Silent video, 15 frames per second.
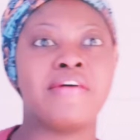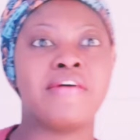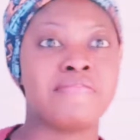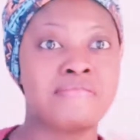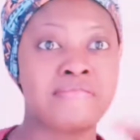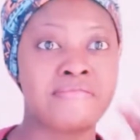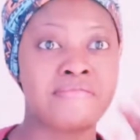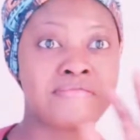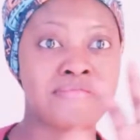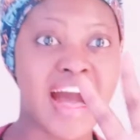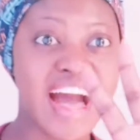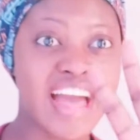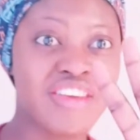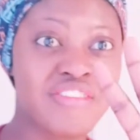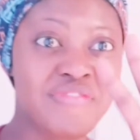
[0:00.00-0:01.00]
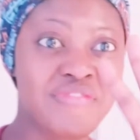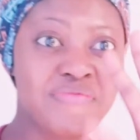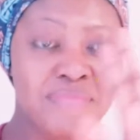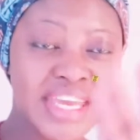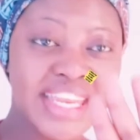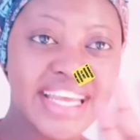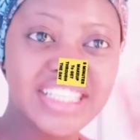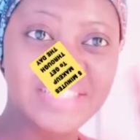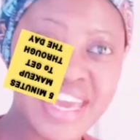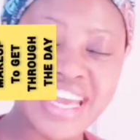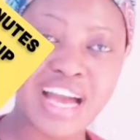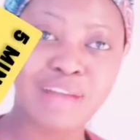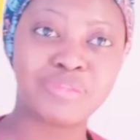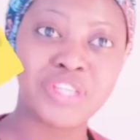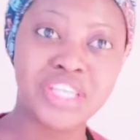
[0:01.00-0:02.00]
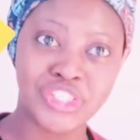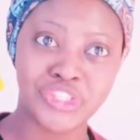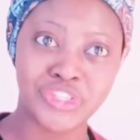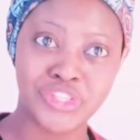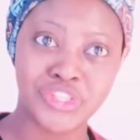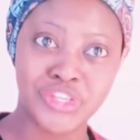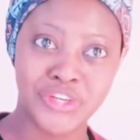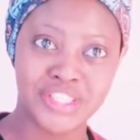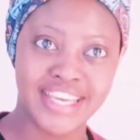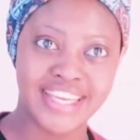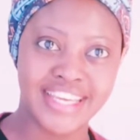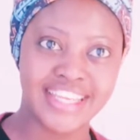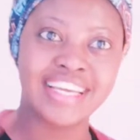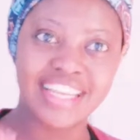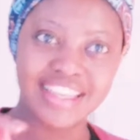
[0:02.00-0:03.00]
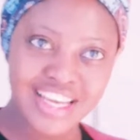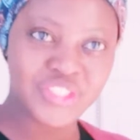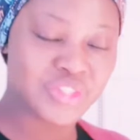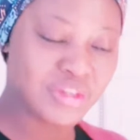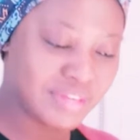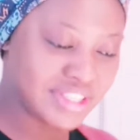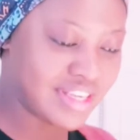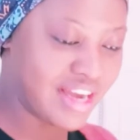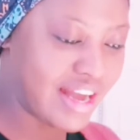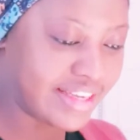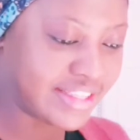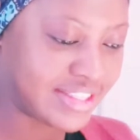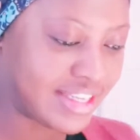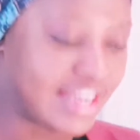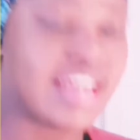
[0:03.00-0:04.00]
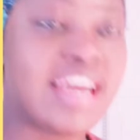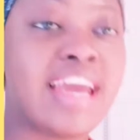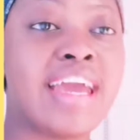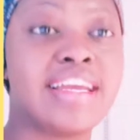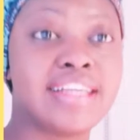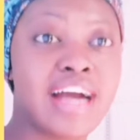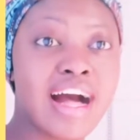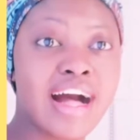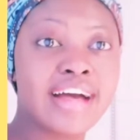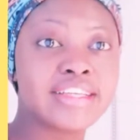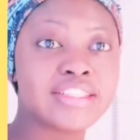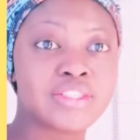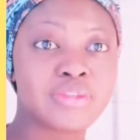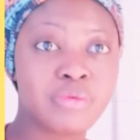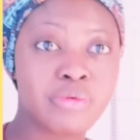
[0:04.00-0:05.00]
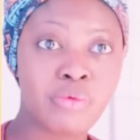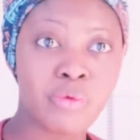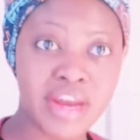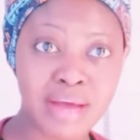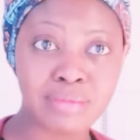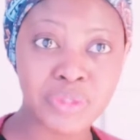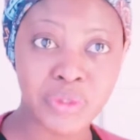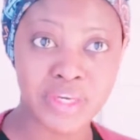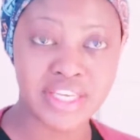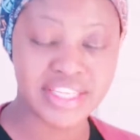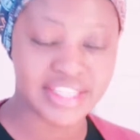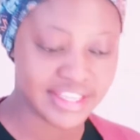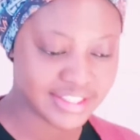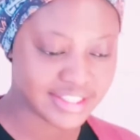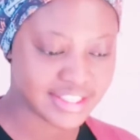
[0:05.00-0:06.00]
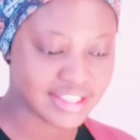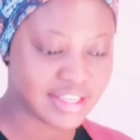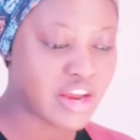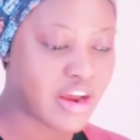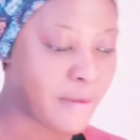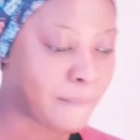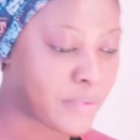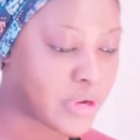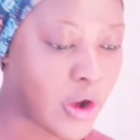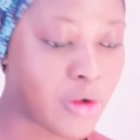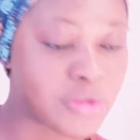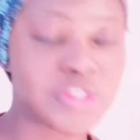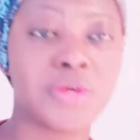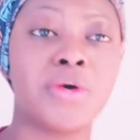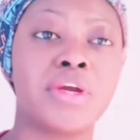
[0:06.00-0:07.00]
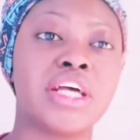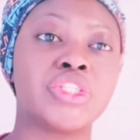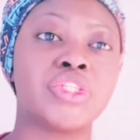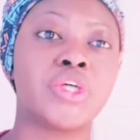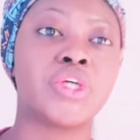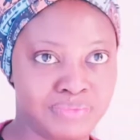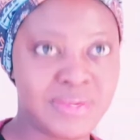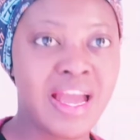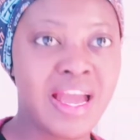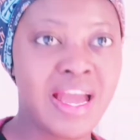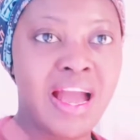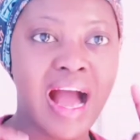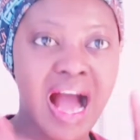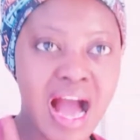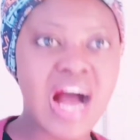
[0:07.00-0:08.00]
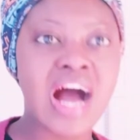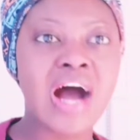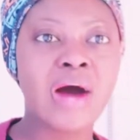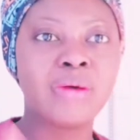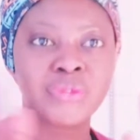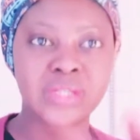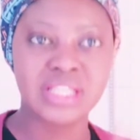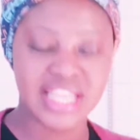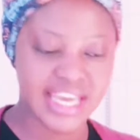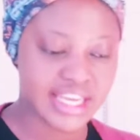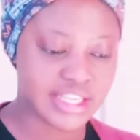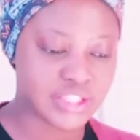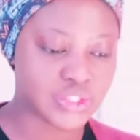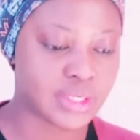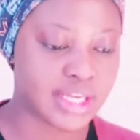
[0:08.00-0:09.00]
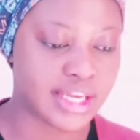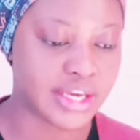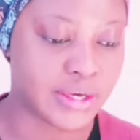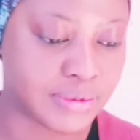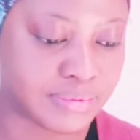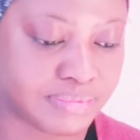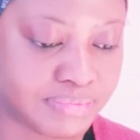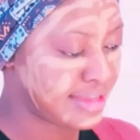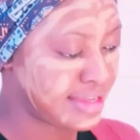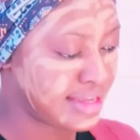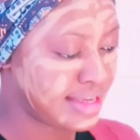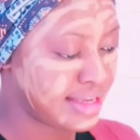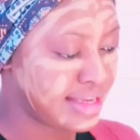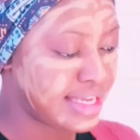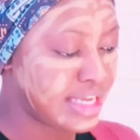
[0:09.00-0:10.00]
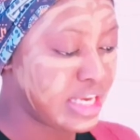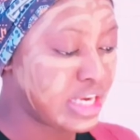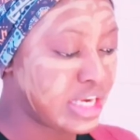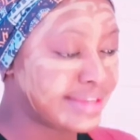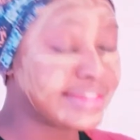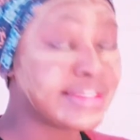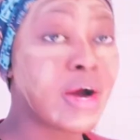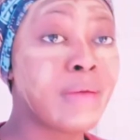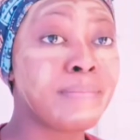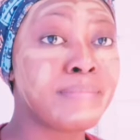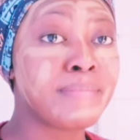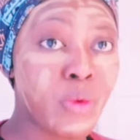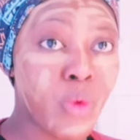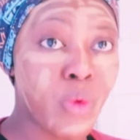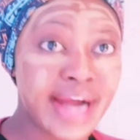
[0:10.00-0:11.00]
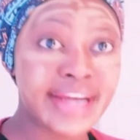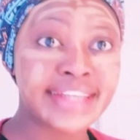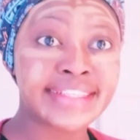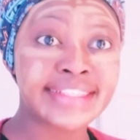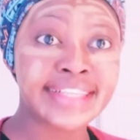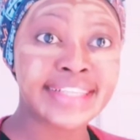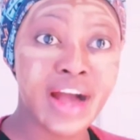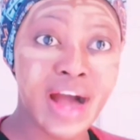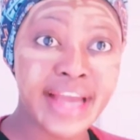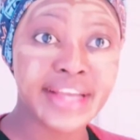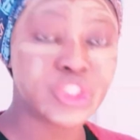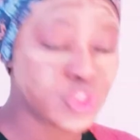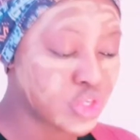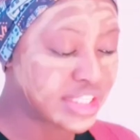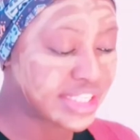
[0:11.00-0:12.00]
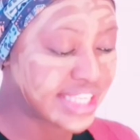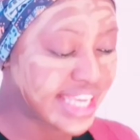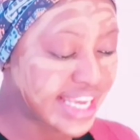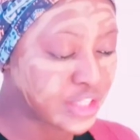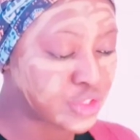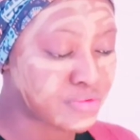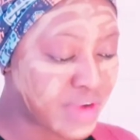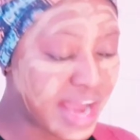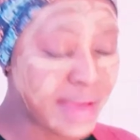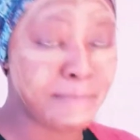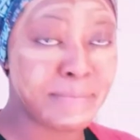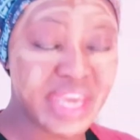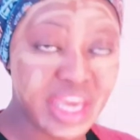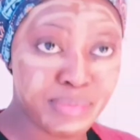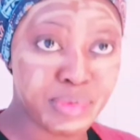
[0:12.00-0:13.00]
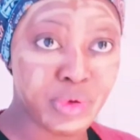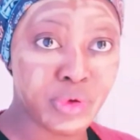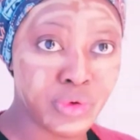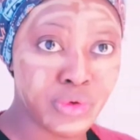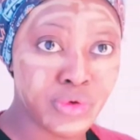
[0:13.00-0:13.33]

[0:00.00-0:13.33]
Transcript: five minutes makeup to get through your day. Let's do it, guys. And guys, when I'm doing this, we're also gonna talk how to learn to let go. Number one, guys, you need to find people